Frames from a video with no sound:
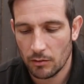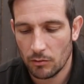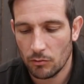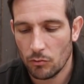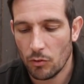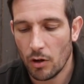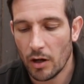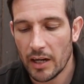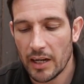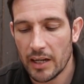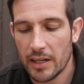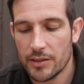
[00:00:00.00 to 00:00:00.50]

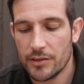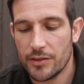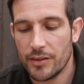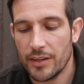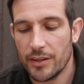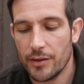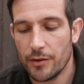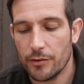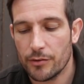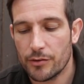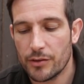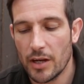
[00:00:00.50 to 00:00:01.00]
What age
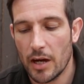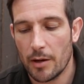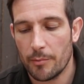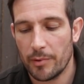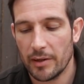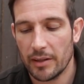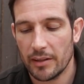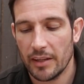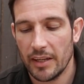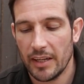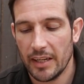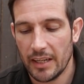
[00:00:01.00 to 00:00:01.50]
did you start
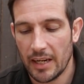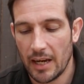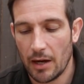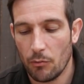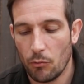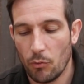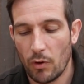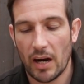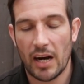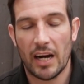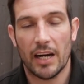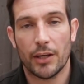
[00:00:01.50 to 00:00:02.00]
bricklaying and
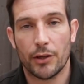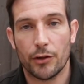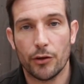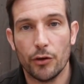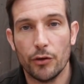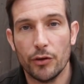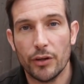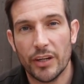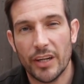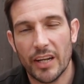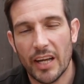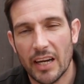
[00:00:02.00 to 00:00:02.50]
why?
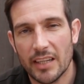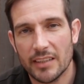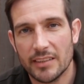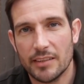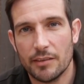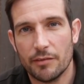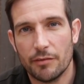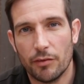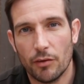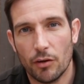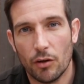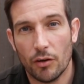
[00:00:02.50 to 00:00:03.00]
Guna
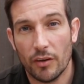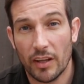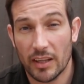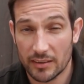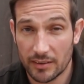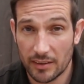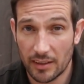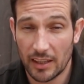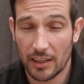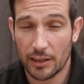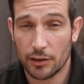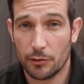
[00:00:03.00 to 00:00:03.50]
94.
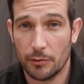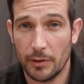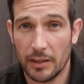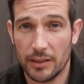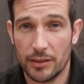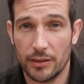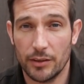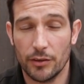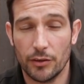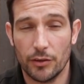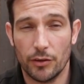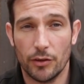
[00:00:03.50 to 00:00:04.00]
That's the last
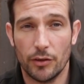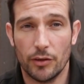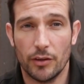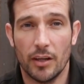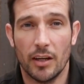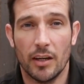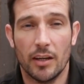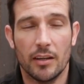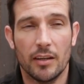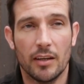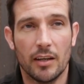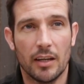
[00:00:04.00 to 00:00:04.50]
question,
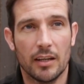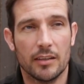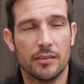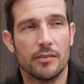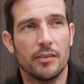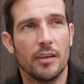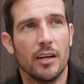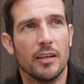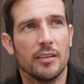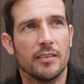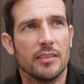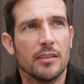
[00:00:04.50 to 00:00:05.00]
Guna. I
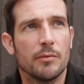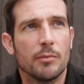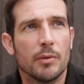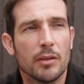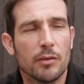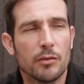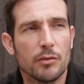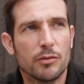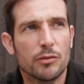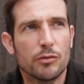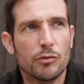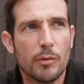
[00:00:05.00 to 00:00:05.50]
started when
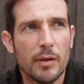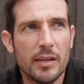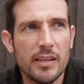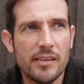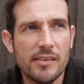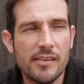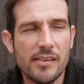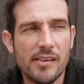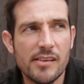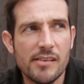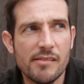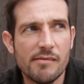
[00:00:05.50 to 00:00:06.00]
I was
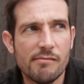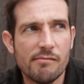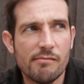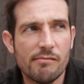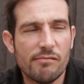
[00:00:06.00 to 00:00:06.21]
23.